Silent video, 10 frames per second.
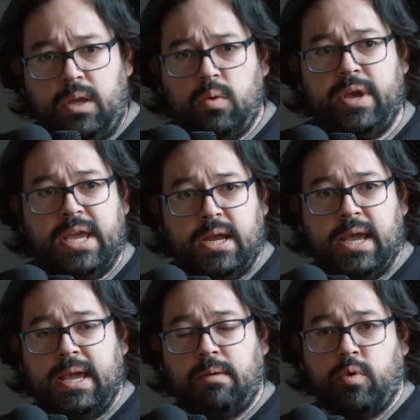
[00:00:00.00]
we
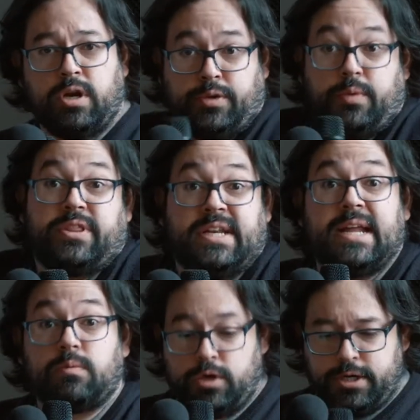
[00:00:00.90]
are doing with the
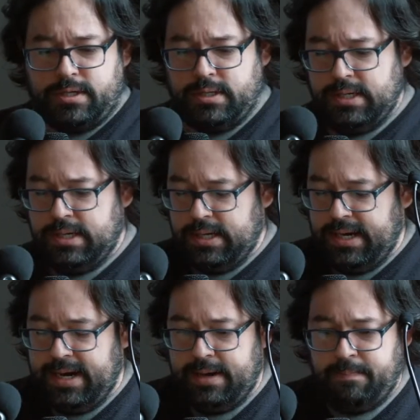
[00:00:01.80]
network.
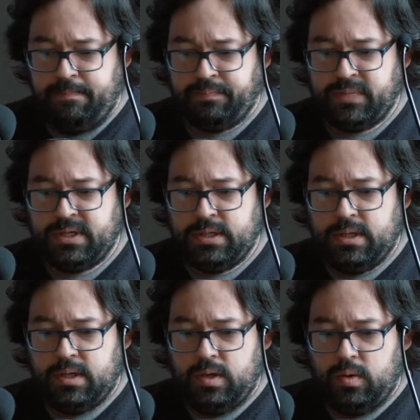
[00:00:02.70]
One
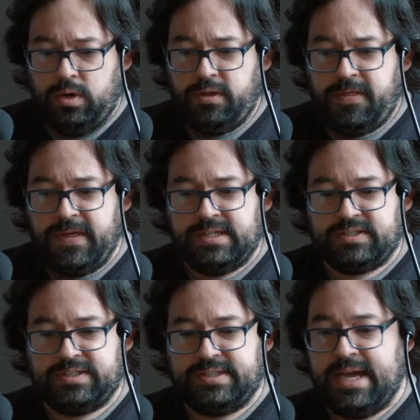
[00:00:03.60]
of the
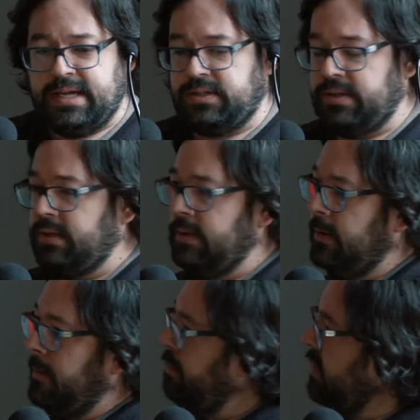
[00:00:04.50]
things is that
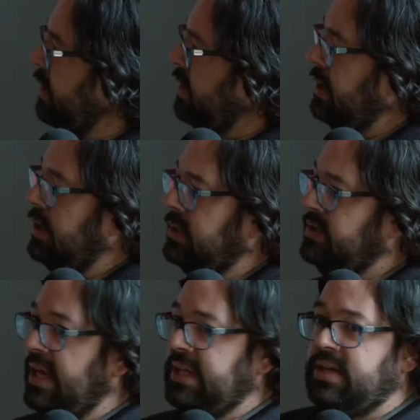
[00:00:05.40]

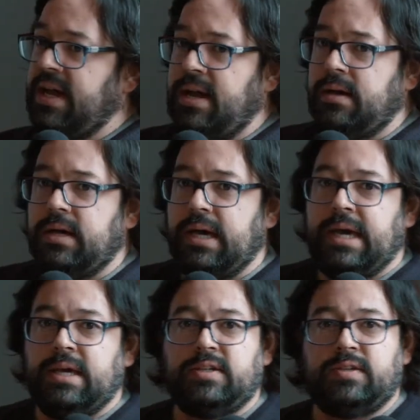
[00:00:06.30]
data
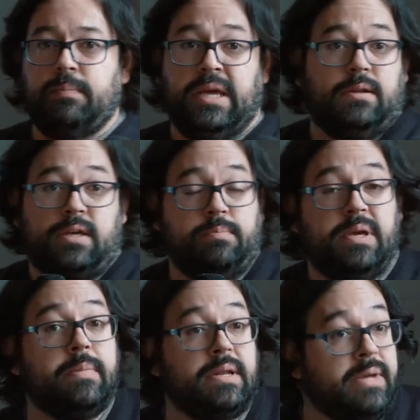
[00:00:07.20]
can
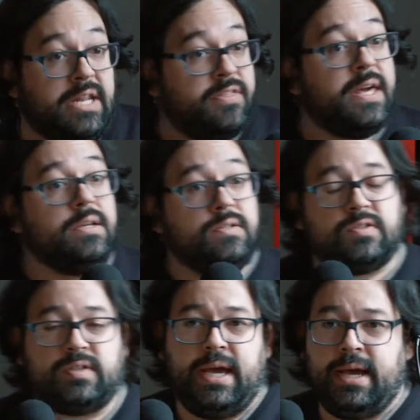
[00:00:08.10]
be many
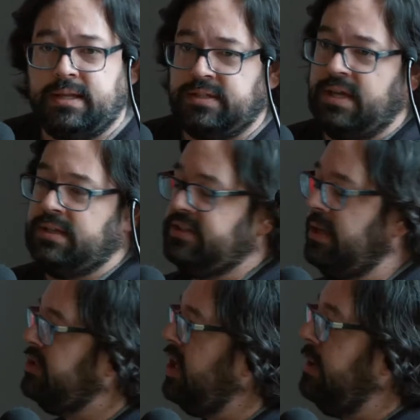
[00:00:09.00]
things. At the
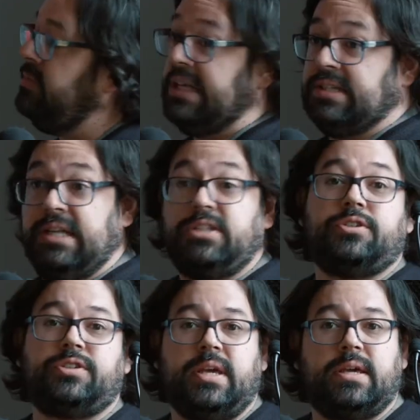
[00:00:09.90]
same time, data
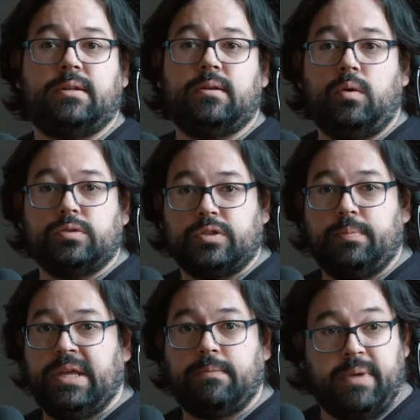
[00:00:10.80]
literacy can also
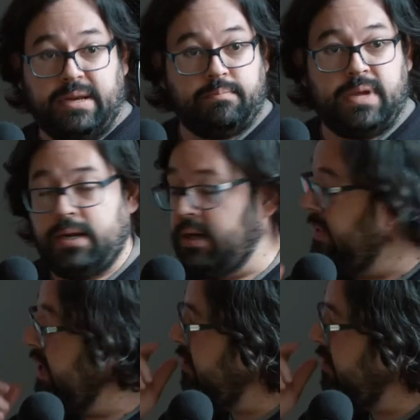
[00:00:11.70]
mean many